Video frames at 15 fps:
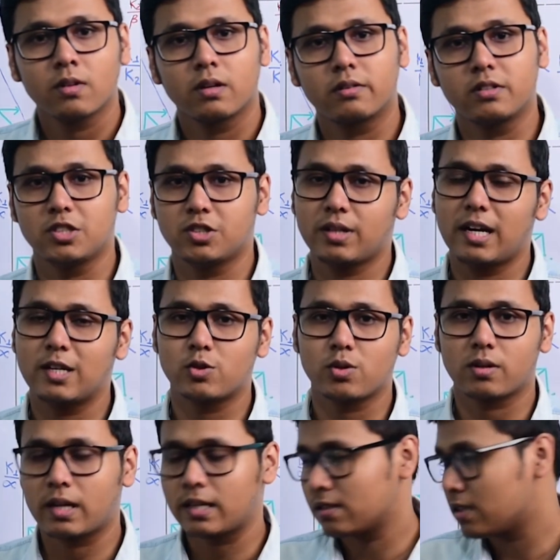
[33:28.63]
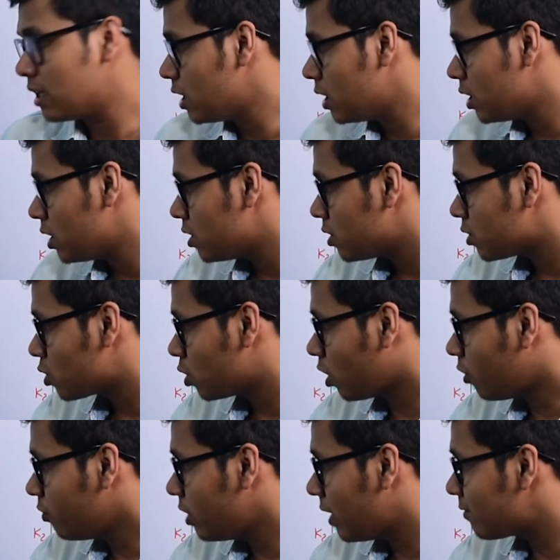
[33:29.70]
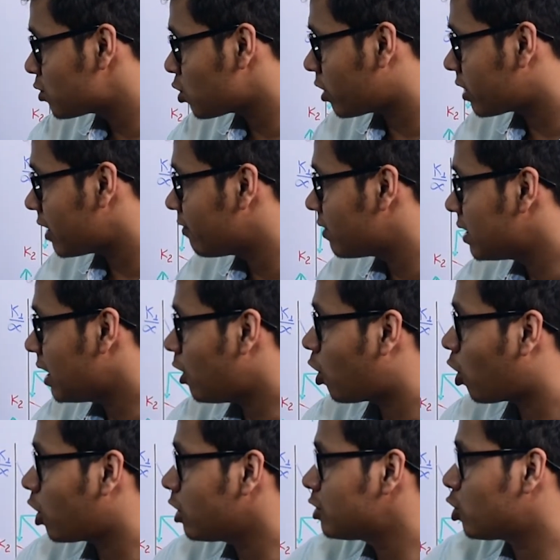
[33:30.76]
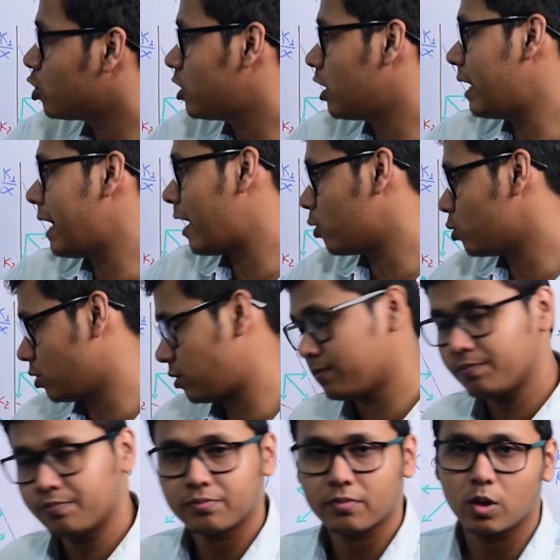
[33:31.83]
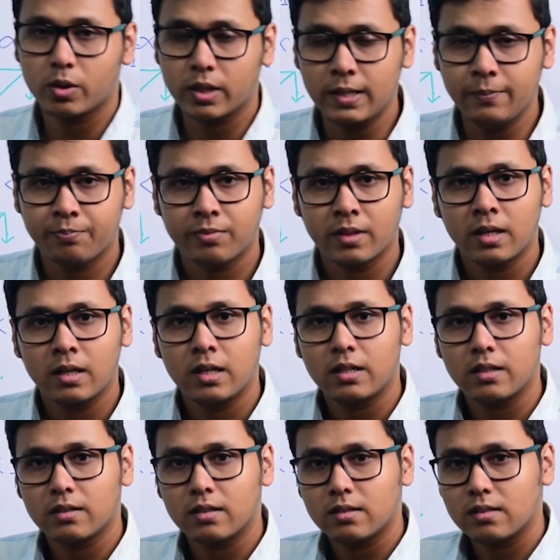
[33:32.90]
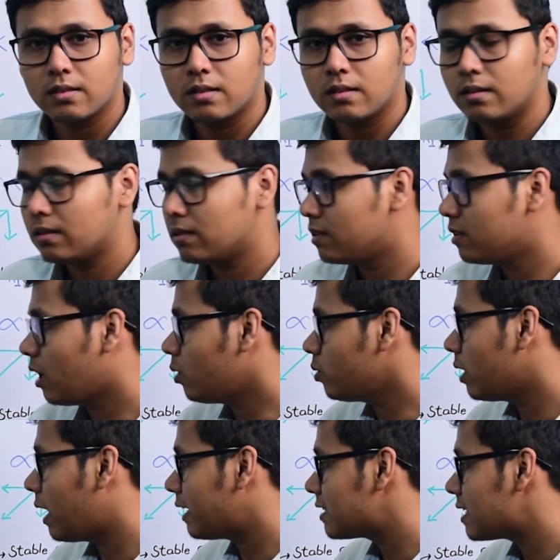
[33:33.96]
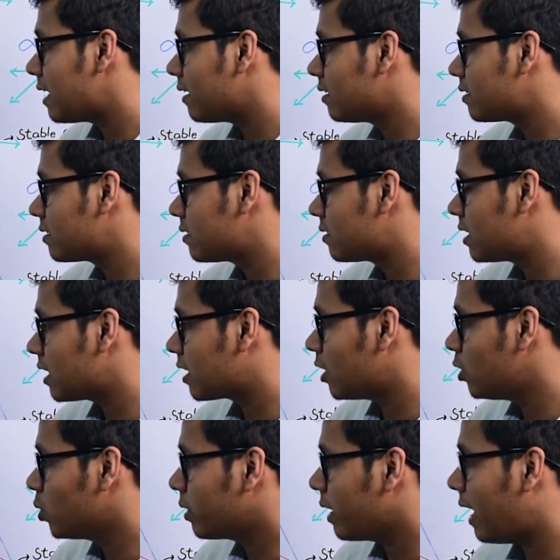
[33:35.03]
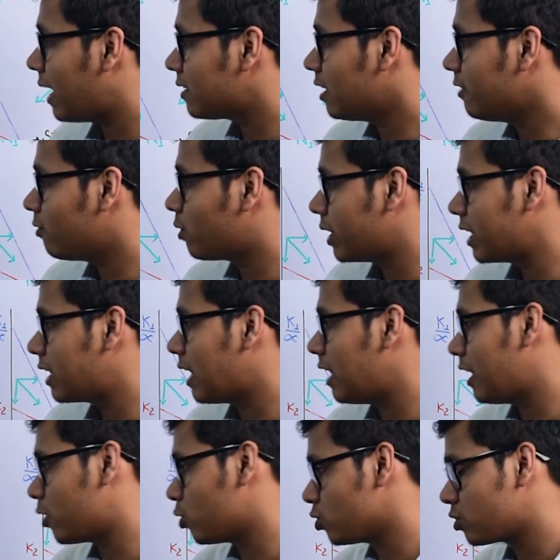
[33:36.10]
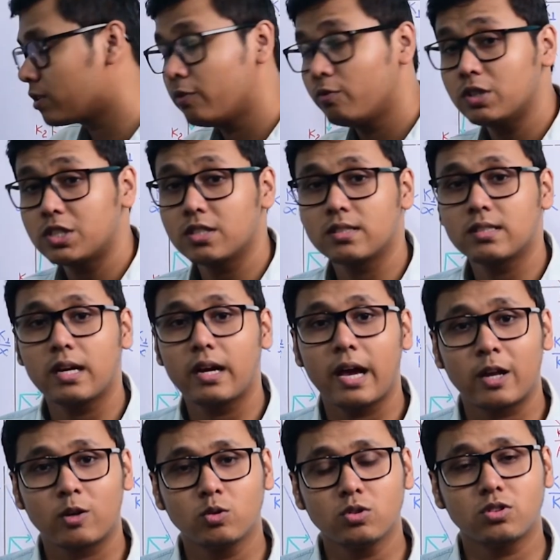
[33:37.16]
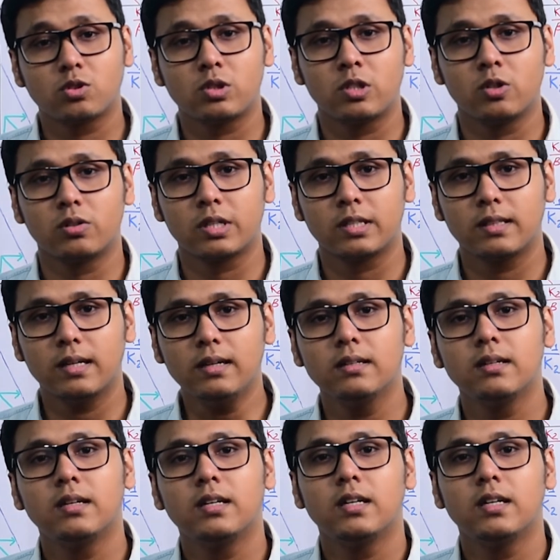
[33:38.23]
reach the isocline. So now we have sorted with the horizontal arrows. Okay, now let's take a look at the vertical arrows, which is the arrows denoting the